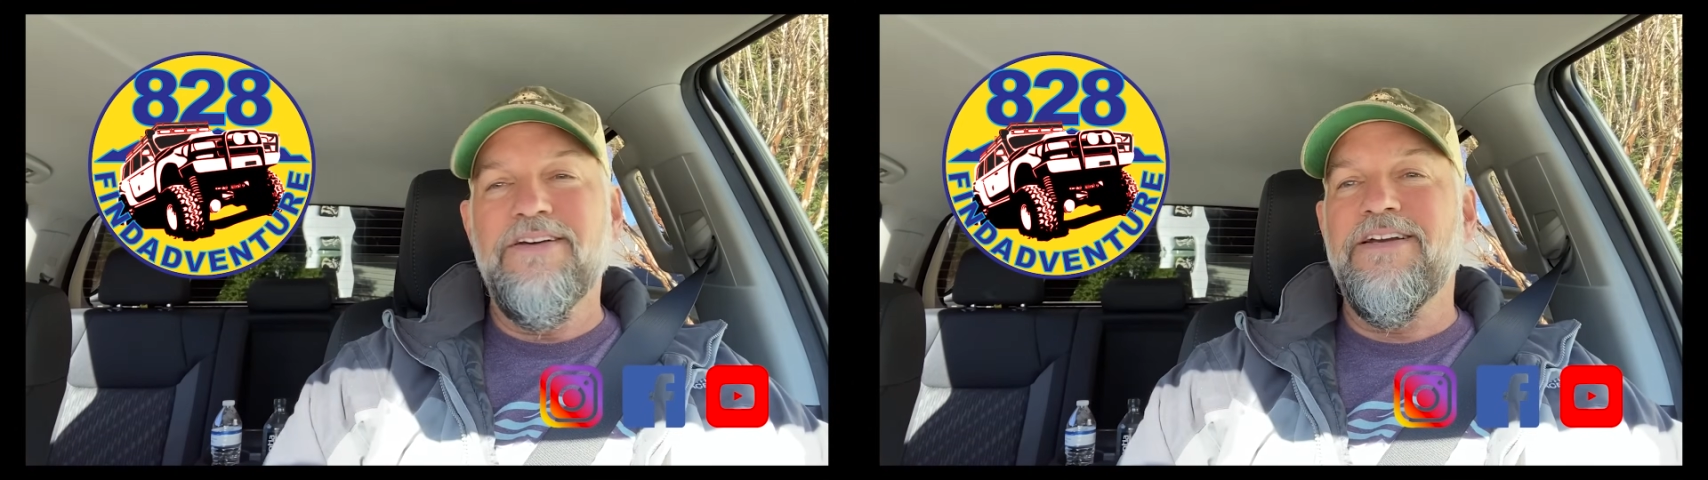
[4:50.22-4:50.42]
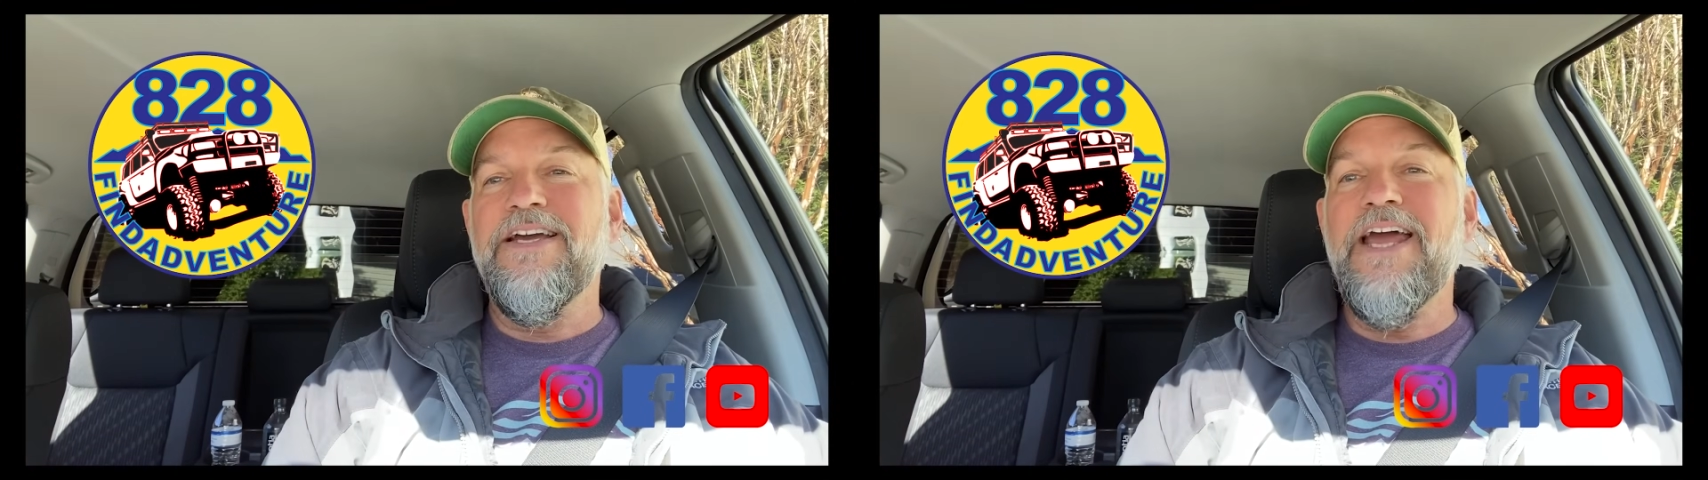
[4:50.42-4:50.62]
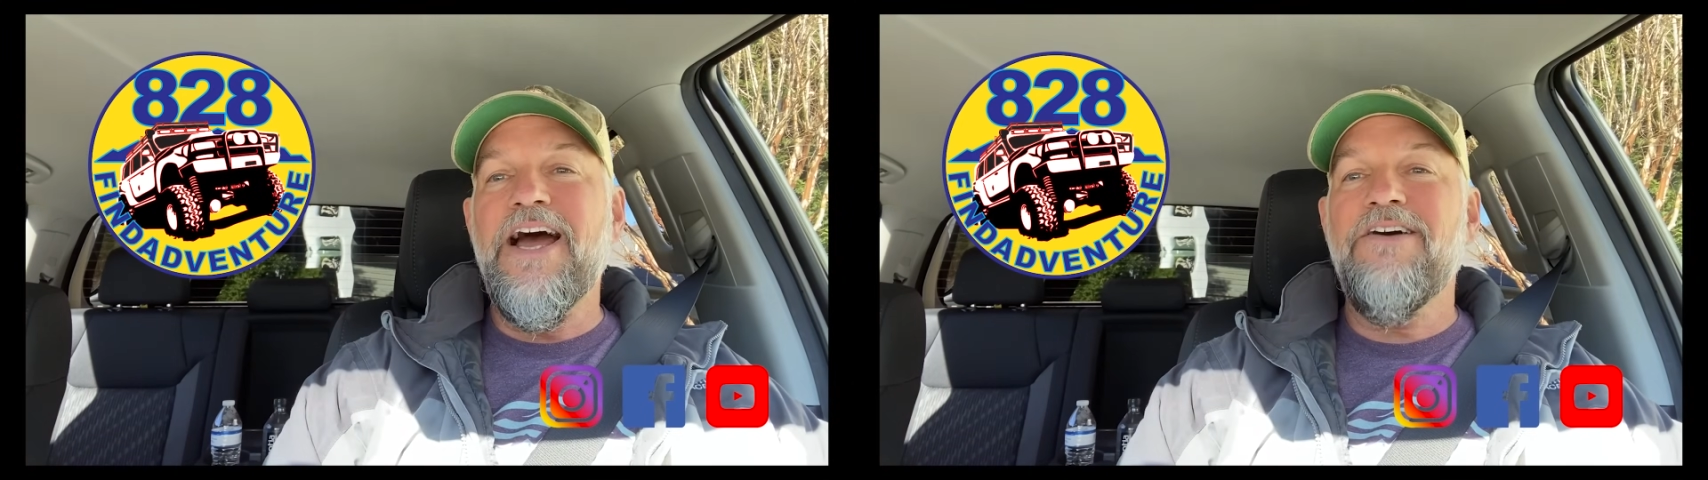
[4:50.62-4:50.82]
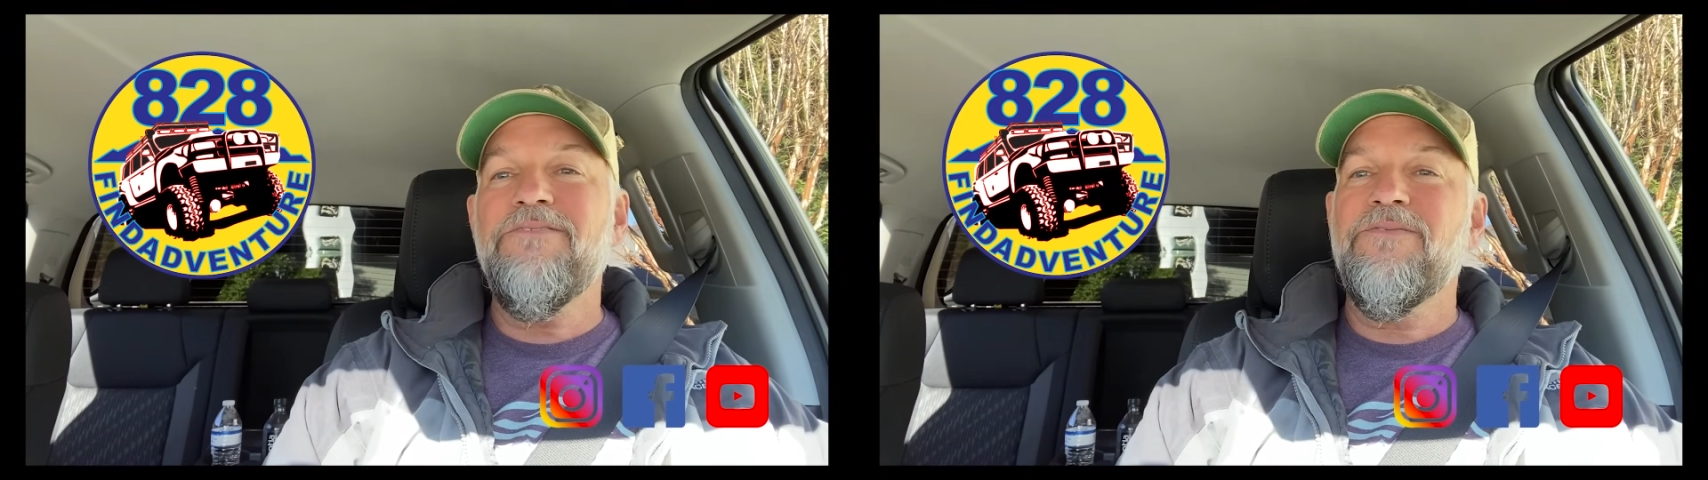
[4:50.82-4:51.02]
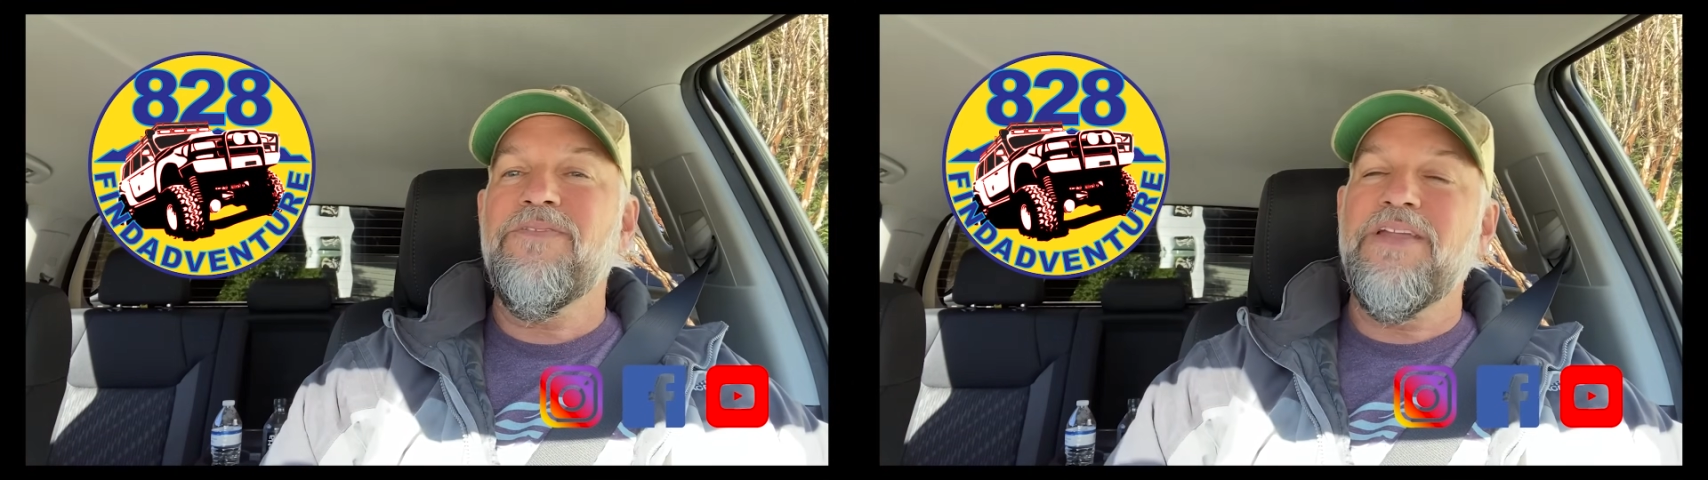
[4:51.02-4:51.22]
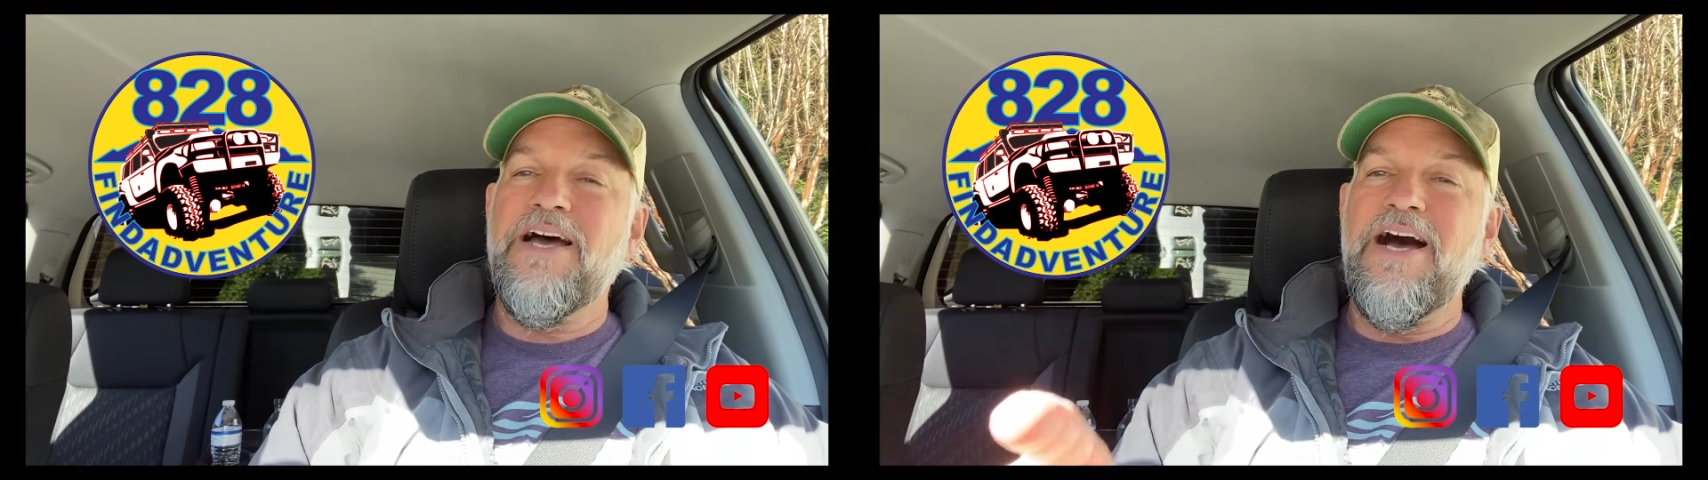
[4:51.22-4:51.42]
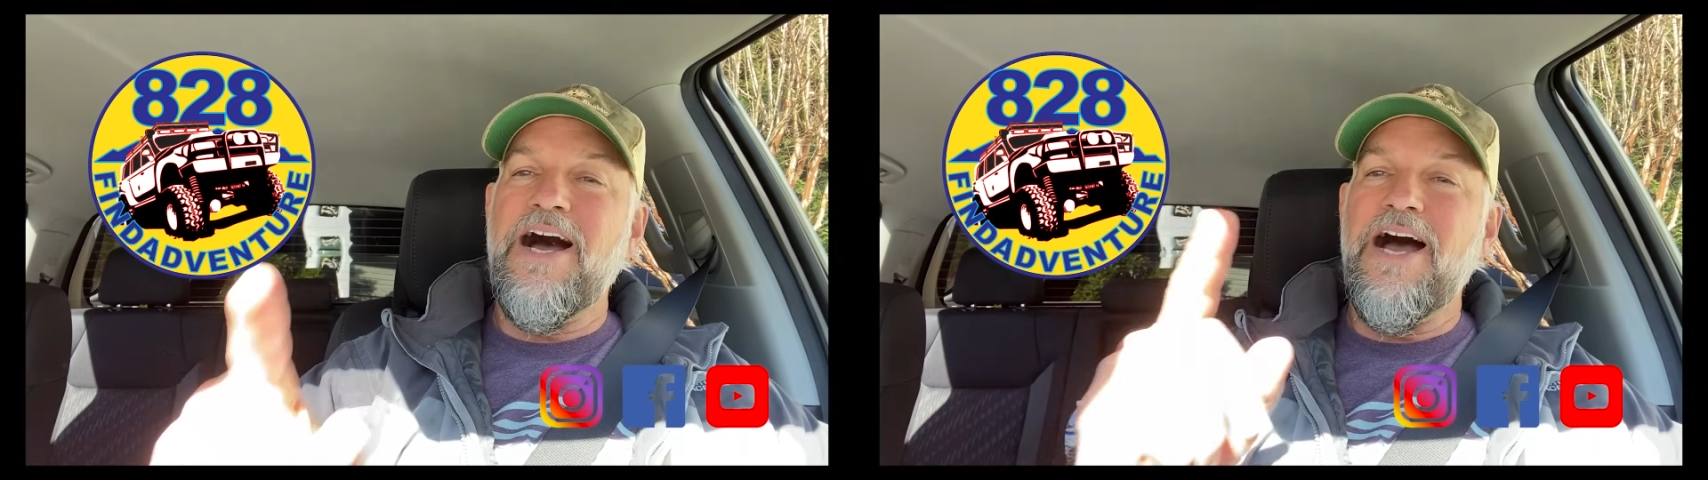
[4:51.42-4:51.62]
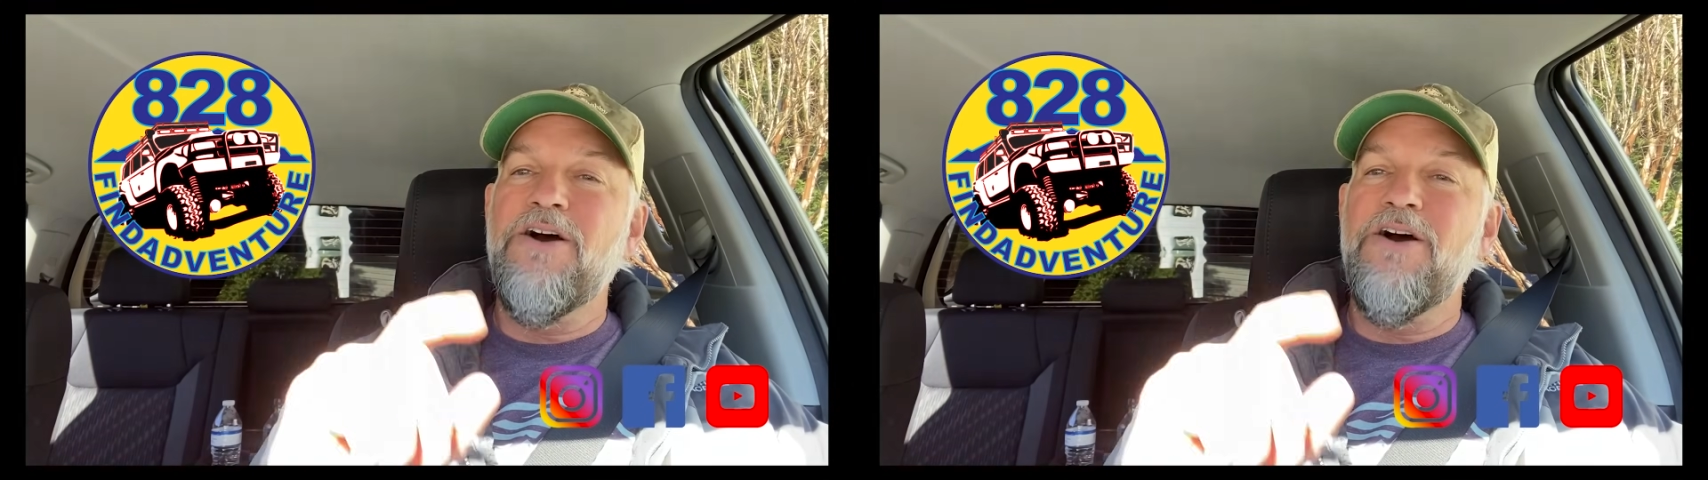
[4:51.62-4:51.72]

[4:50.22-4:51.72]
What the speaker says: Anyhow, I